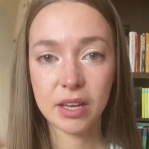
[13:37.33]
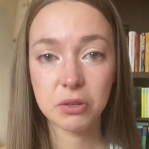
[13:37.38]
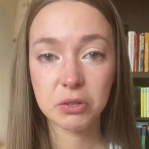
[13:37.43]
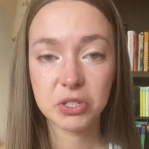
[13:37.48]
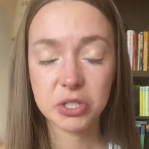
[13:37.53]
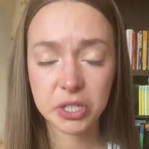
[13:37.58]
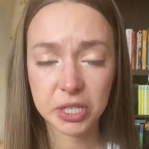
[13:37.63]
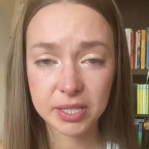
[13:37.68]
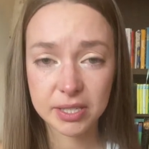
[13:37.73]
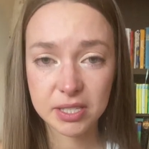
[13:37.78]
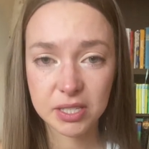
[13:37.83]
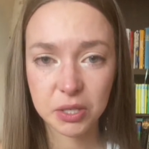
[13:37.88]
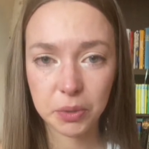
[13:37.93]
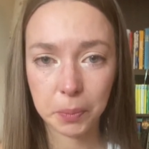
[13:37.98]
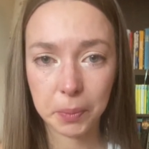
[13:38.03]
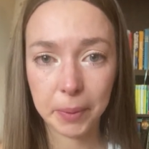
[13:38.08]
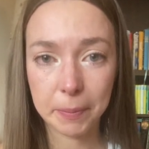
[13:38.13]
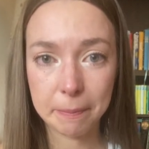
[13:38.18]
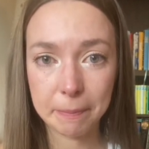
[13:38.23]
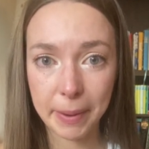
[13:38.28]
just to
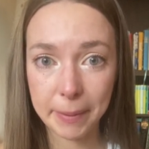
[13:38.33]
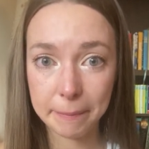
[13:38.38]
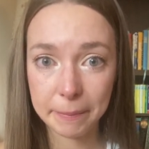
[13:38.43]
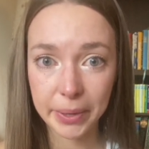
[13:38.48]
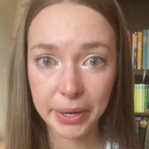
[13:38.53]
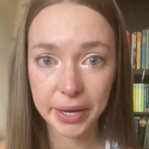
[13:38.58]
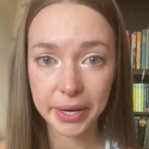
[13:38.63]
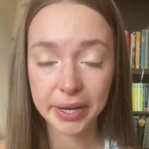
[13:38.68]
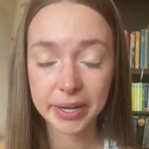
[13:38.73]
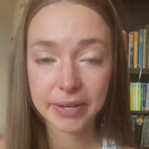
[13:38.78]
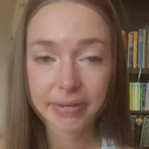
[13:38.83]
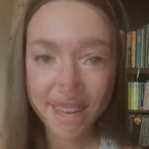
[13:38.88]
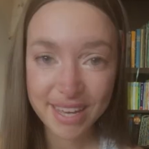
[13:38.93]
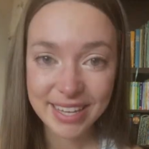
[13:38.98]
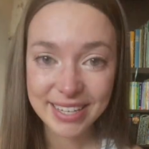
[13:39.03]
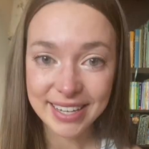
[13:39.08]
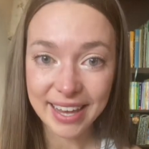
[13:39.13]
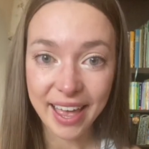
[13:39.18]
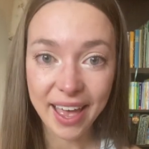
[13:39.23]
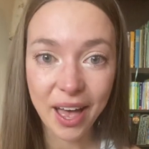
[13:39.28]
remember,
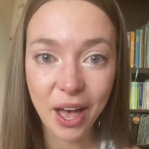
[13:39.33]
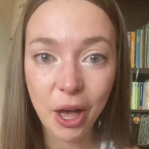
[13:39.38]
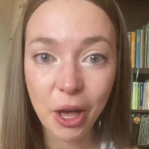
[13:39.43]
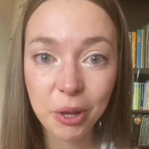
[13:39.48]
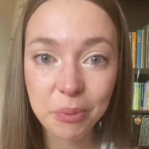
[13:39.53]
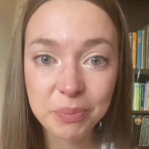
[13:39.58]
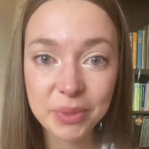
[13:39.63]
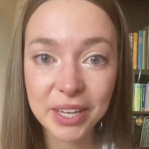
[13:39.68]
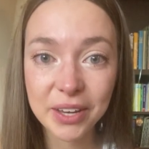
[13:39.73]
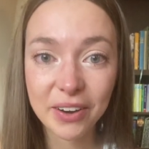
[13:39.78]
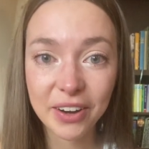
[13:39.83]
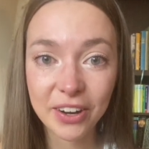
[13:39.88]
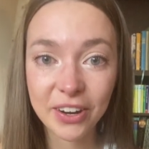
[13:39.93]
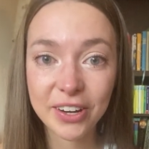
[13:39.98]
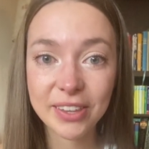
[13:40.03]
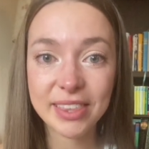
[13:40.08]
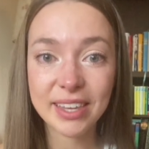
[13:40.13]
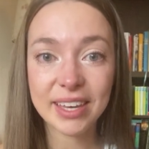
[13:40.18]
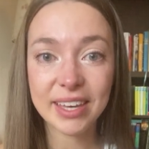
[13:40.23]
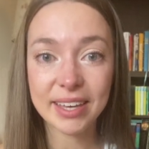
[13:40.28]
to help the
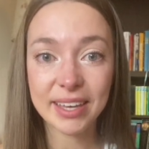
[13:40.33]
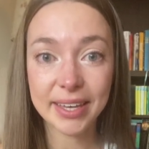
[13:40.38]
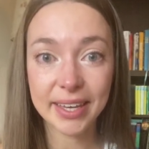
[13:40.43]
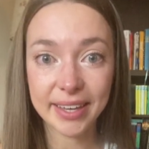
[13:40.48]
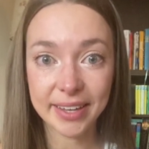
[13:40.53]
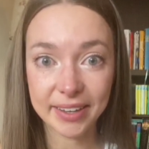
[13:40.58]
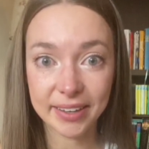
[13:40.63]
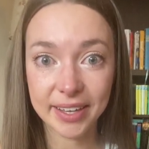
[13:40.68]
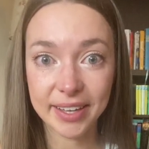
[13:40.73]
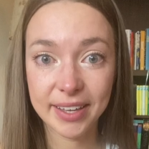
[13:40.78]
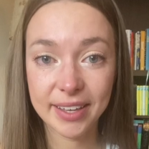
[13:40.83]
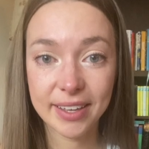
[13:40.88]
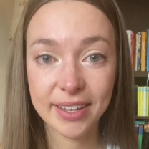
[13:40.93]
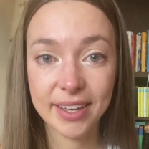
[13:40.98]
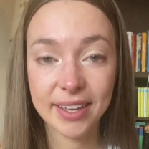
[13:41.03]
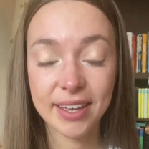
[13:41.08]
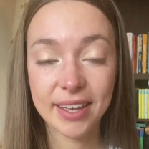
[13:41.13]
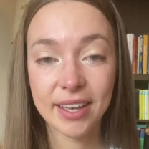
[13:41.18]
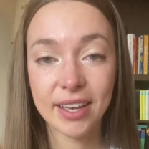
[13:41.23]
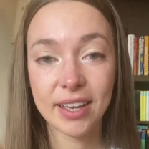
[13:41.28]
earth heal,
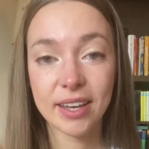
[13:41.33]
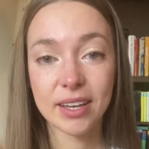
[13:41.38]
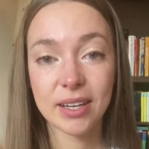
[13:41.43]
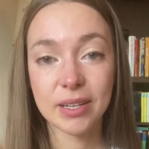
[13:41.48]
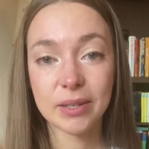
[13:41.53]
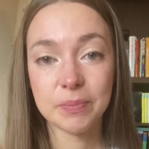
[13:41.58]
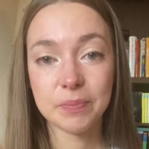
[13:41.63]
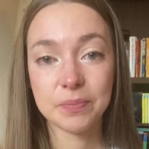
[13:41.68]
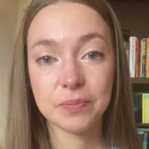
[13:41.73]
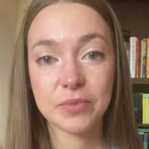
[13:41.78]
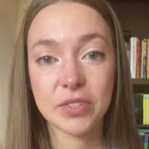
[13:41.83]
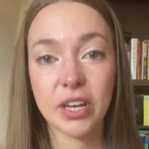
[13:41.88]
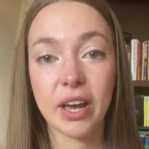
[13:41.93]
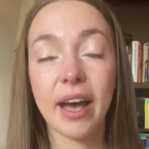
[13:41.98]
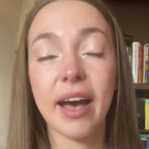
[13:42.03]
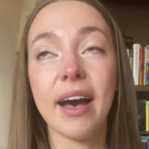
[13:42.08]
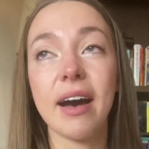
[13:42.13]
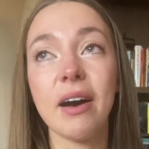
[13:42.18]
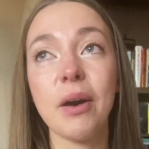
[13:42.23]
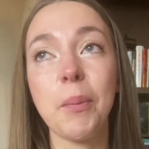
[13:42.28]
to
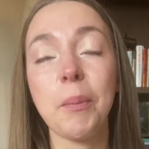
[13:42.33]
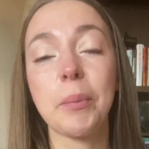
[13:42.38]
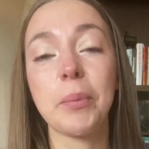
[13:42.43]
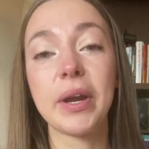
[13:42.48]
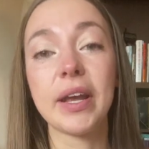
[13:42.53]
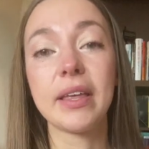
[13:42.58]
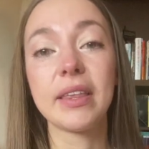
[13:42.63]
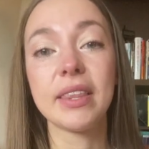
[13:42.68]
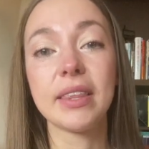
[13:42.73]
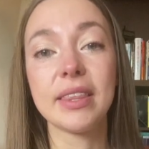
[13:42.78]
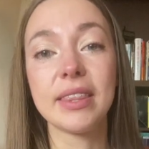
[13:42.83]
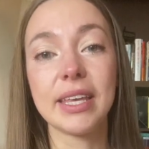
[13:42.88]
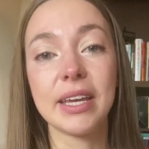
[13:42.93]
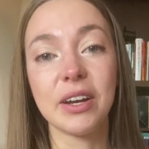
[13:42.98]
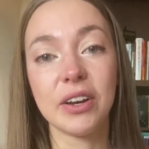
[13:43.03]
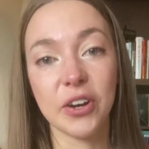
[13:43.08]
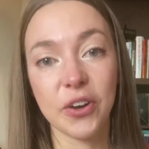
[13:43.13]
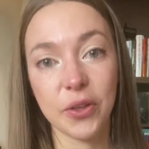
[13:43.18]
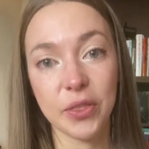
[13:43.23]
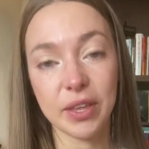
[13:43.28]
help bring the
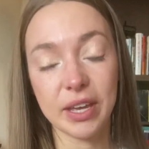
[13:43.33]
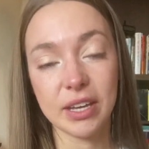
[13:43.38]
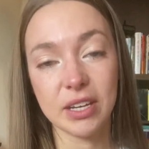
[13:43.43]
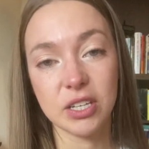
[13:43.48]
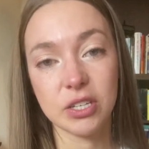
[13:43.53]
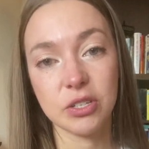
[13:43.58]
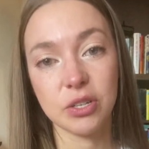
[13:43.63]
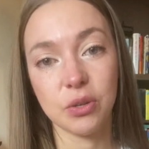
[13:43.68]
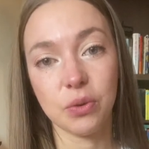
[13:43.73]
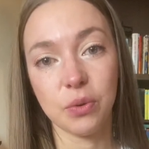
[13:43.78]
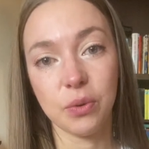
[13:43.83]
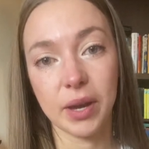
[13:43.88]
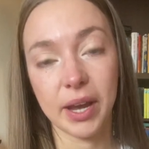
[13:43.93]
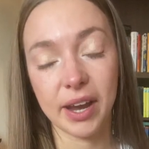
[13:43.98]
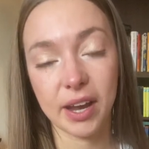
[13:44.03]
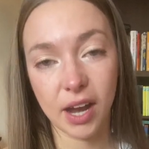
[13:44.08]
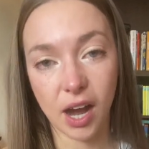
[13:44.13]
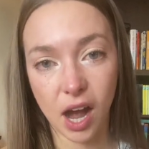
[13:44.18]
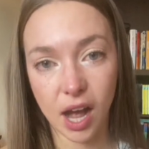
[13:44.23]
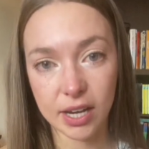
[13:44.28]
earth into a
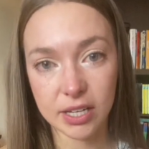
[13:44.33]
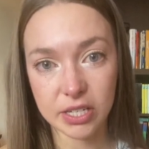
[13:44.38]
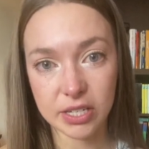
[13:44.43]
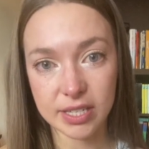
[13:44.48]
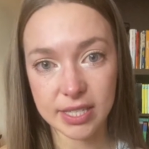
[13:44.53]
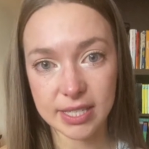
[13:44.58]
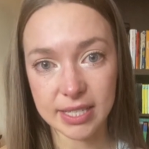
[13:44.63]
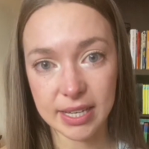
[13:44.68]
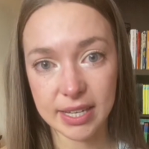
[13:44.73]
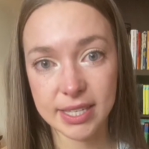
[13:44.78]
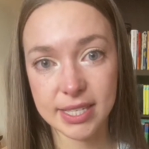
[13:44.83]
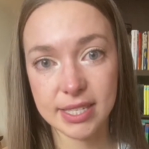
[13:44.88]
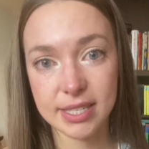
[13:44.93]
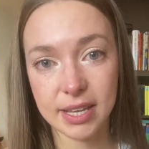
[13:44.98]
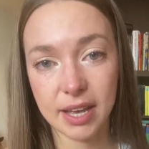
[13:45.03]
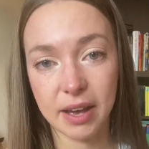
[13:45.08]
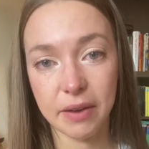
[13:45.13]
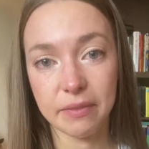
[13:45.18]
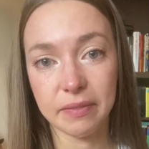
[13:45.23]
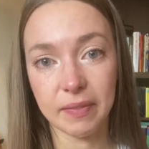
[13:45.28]
consciousness
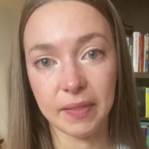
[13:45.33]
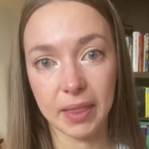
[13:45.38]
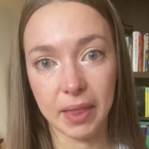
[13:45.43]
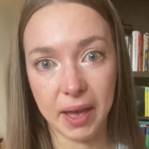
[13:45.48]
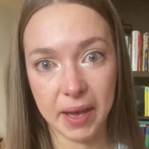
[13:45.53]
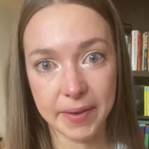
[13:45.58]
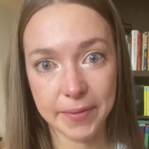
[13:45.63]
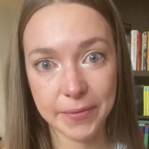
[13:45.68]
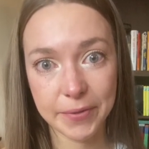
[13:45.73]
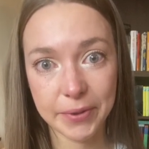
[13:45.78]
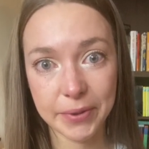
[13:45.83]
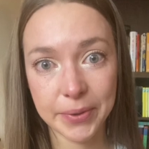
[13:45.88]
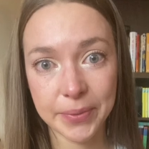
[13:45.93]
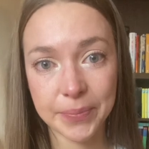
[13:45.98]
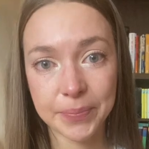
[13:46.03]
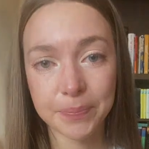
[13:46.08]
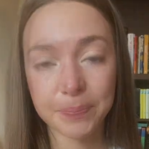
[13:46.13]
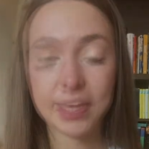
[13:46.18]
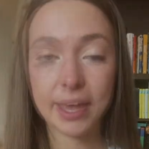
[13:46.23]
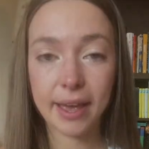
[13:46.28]
of love,
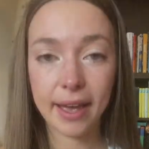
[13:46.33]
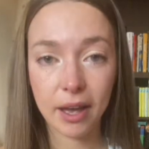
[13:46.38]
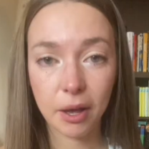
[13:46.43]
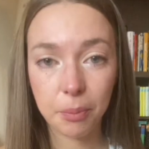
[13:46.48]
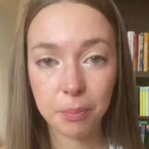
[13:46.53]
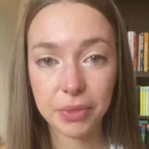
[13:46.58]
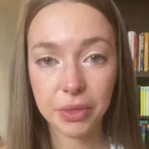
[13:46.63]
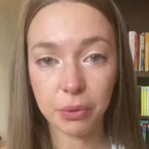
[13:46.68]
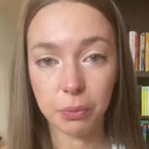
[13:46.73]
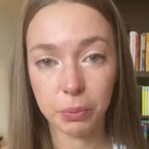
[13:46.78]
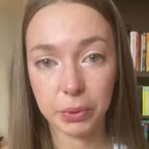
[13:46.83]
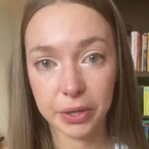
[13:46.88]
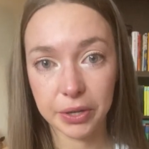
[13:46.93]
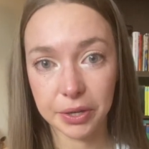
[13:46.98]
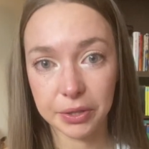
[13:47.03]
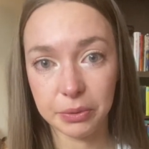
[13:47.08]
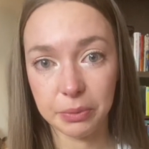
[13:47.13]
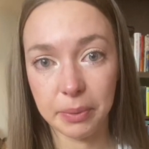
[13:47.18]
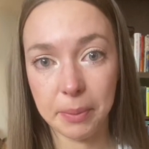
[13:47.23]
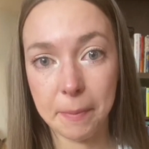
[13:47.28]
to help the
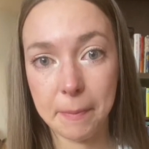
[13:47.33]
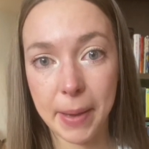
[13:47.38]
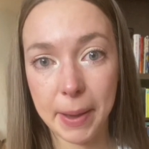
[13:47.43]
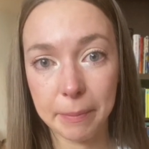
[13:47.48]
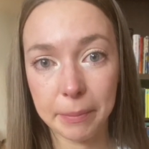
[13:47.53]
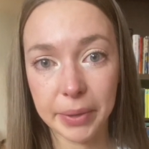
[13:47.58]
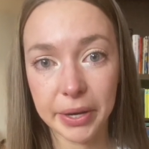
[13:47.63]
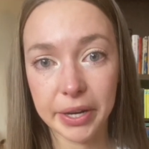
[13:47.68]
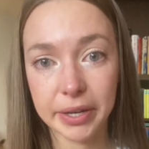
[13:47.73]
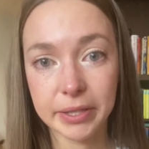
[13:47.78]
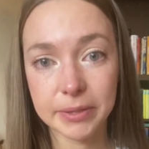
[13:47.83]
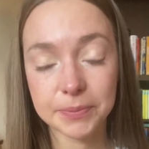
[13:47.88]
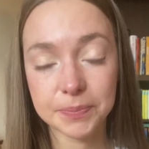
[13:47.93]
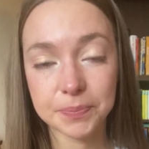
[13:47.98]
world remember